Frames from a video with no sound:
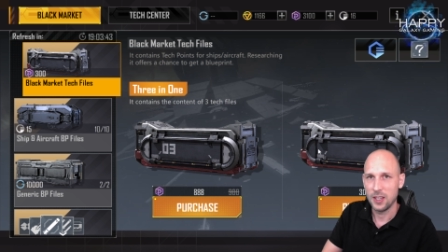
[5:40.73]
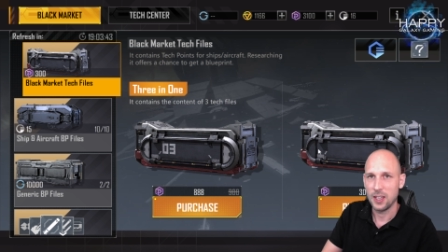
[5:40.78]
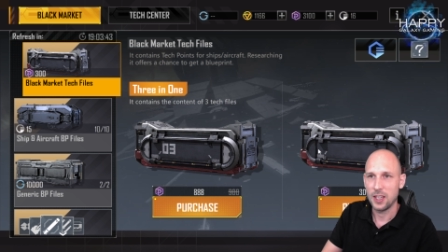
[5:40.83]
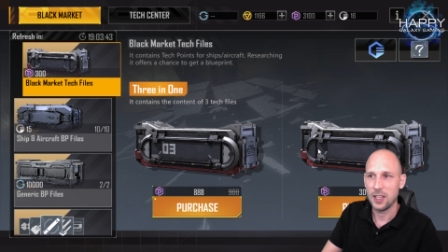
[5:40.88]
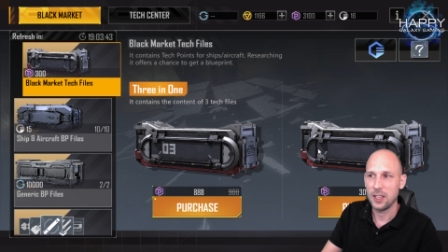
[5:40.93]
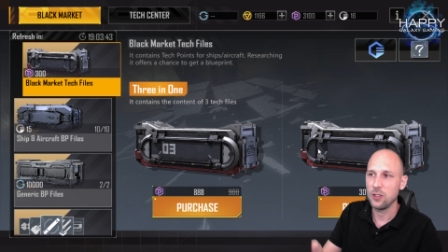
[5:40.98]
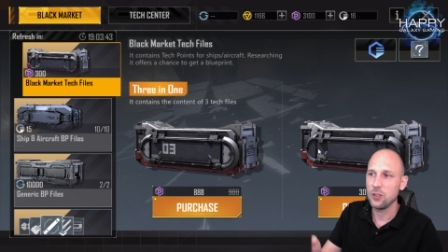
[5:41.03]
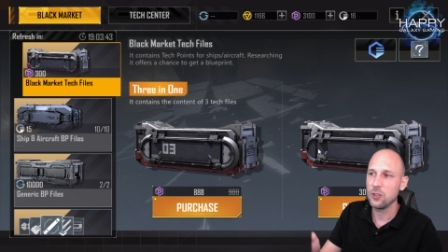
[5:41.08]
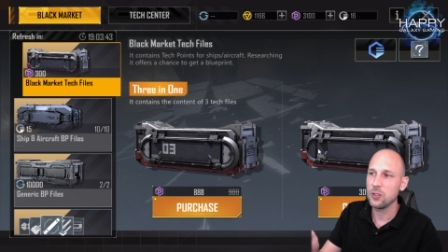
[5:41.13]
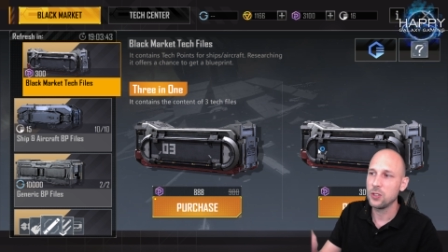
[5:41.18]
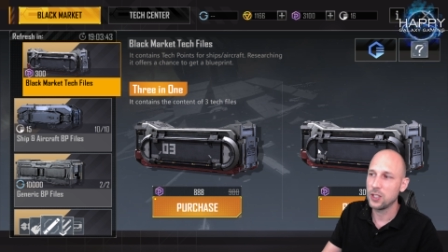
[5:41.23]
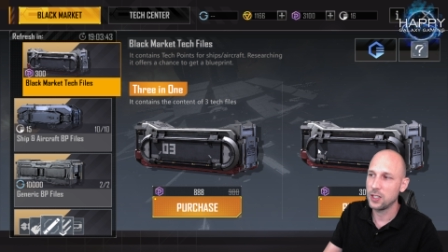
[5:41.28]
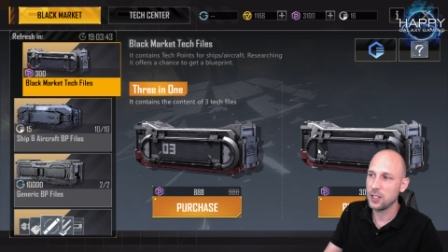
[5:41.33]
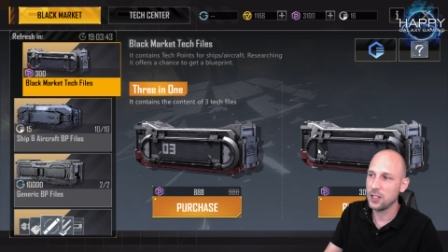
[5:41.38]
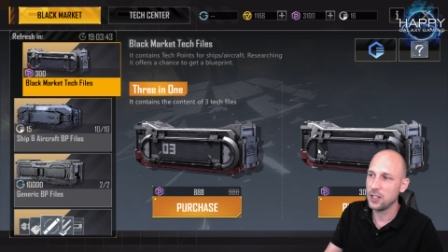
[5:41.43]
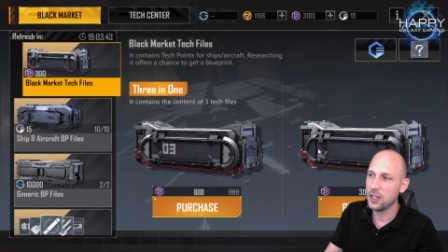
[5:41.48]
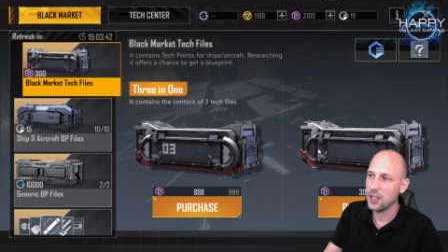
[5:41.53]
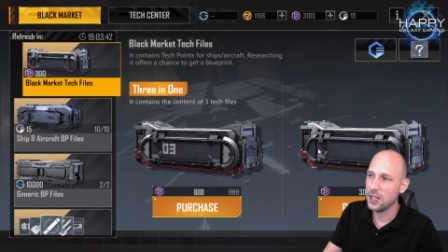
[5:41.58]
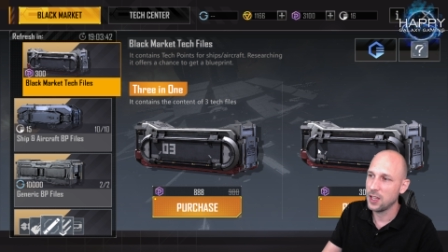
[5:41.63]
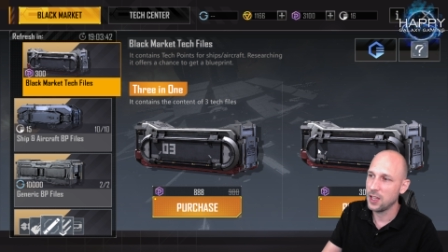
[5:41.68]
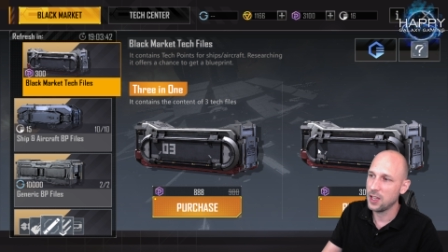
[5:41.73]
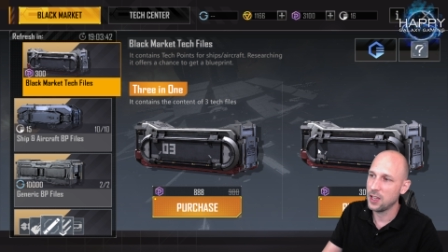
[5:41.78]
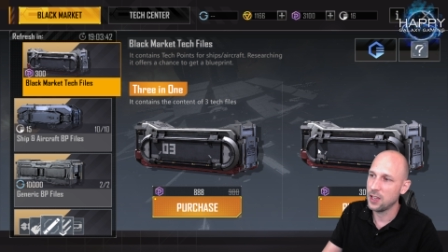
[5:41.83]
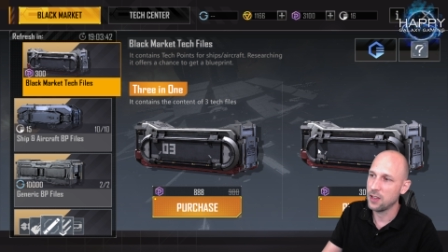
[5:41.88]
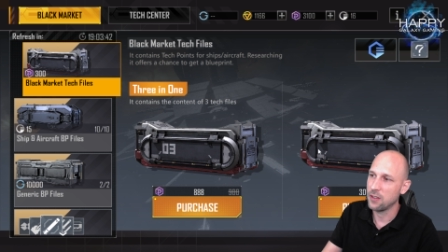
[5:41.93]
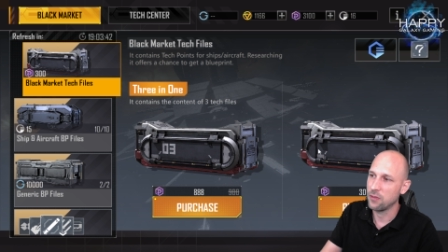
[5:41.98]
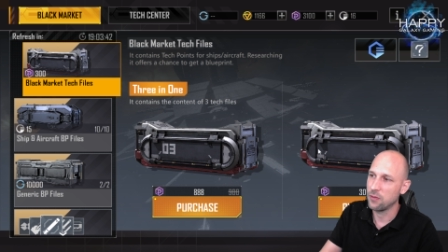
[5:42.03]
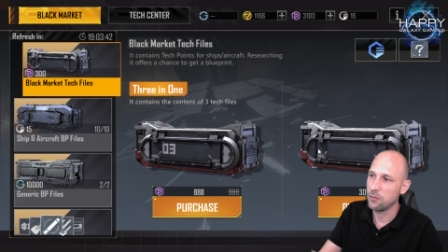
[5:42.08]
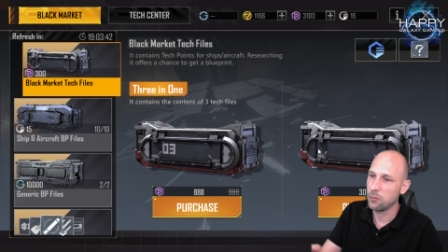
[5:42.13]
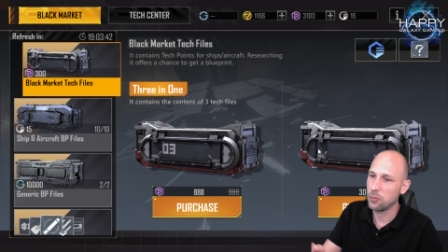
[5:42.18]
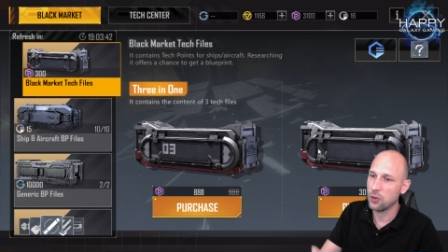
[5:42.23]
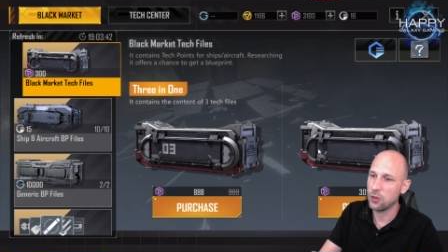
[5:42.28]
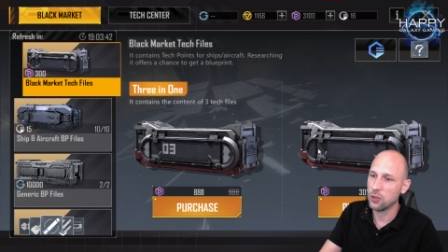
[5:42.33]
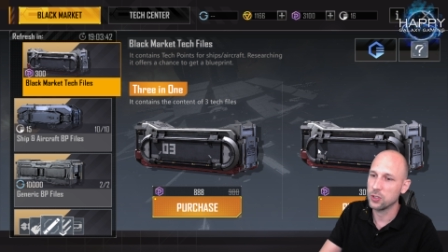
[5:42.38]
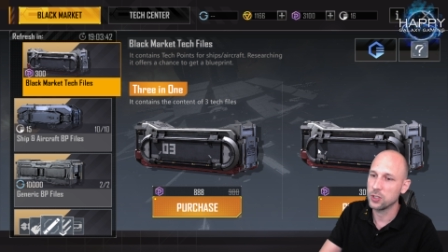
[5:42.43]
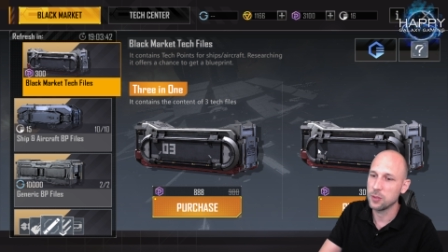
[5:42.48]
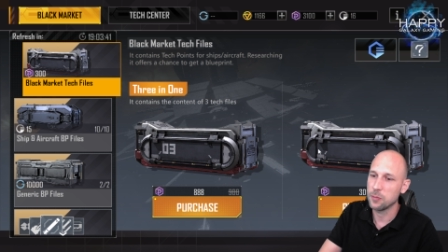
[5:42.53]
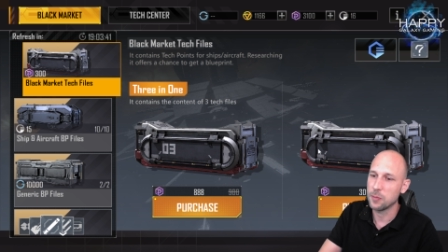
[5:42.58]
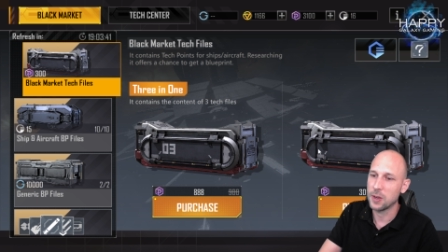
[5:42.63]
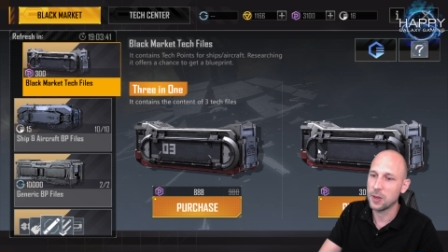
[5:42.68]
and you still have
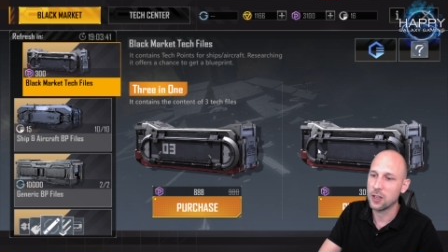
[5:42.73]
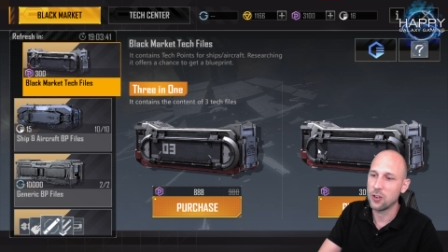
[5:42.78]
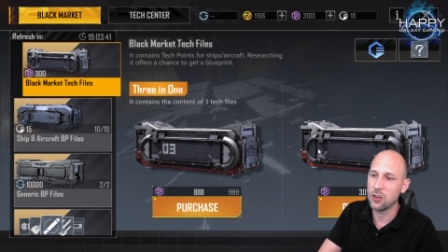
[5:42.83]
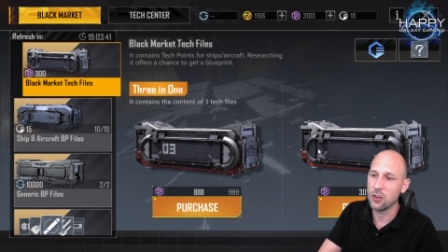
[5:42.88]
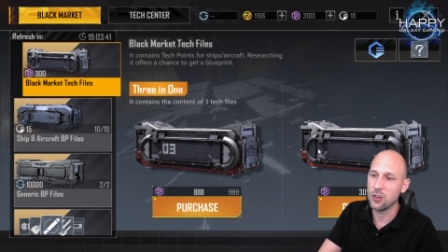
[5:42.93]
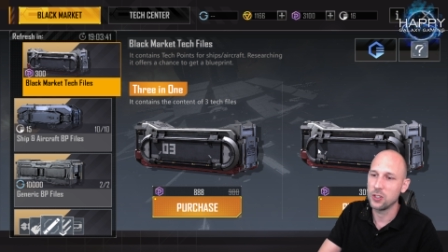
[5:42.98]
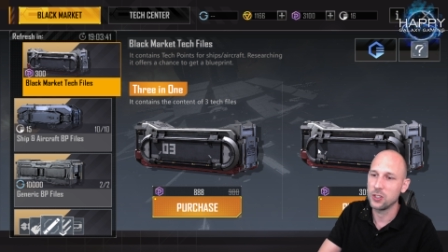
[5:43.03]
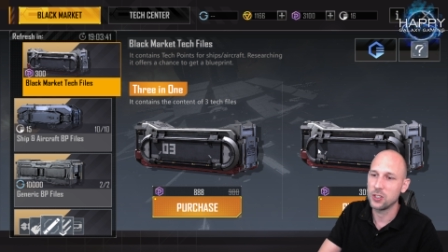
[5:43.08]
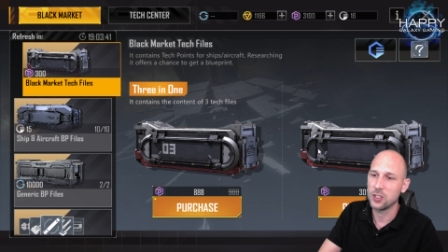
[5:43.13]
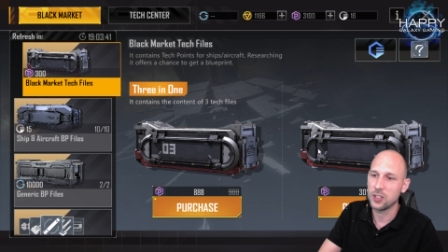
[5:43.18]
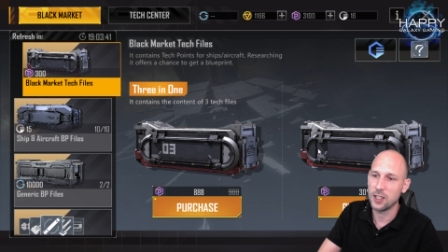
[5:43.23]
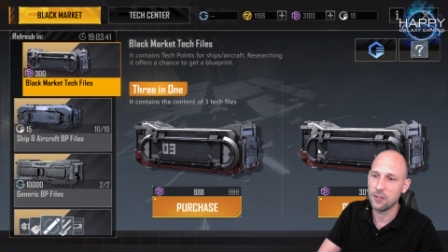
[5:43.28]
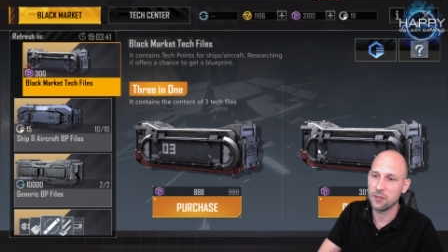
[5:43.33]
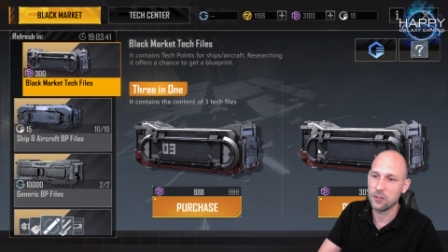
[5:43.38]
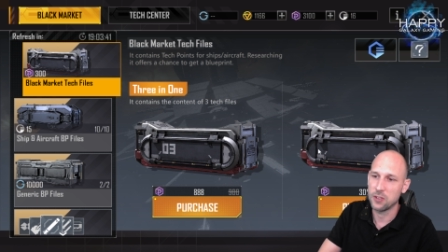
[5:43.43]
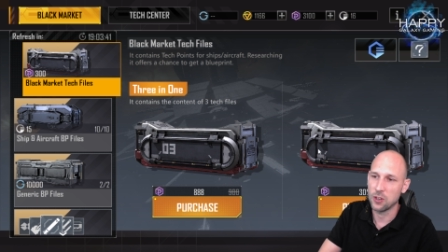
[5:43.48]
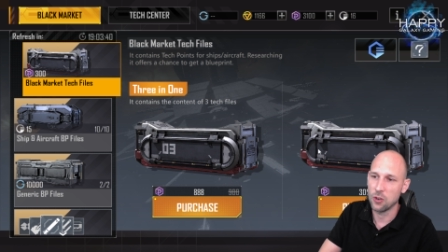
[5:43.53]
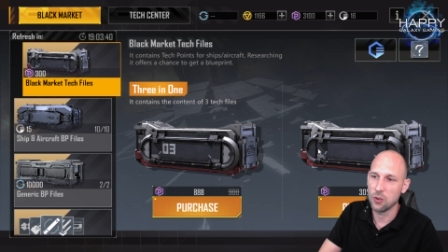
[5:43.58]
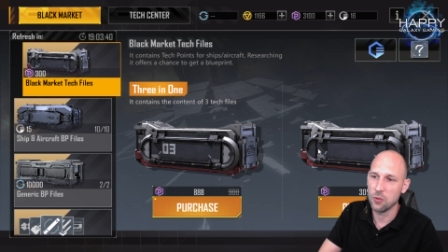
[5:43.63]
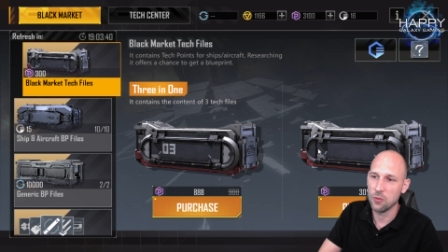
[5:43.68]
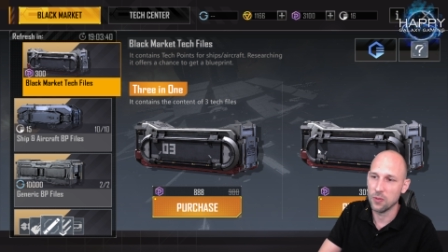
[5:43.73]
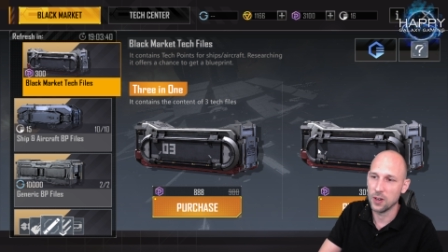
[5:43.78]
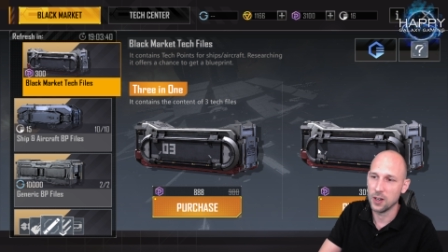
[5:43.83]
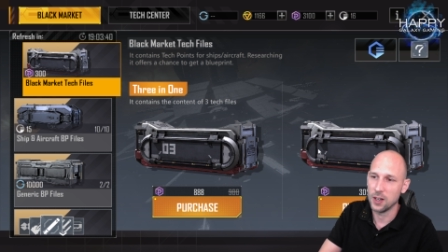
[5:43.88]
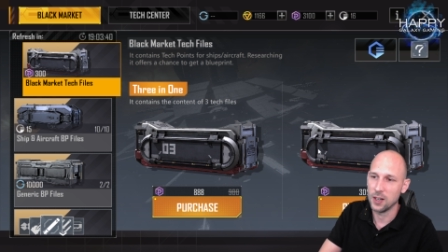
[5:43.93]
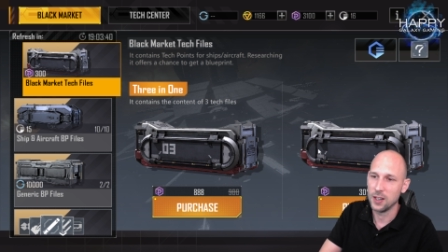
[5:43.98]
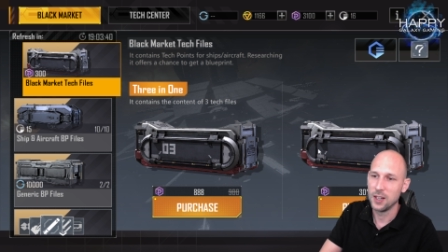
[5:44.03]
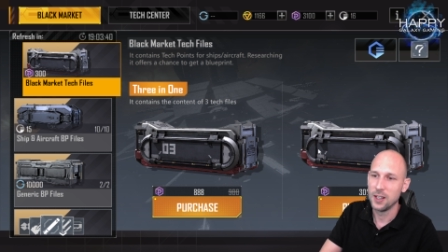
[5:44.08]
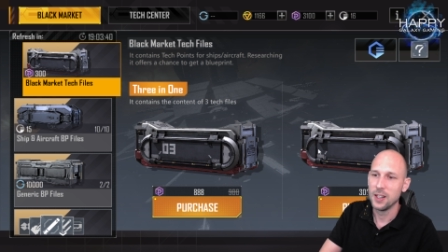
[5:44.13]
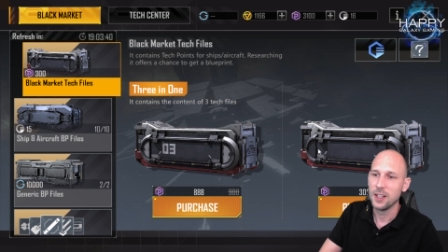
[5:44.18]
Proxima coins left over,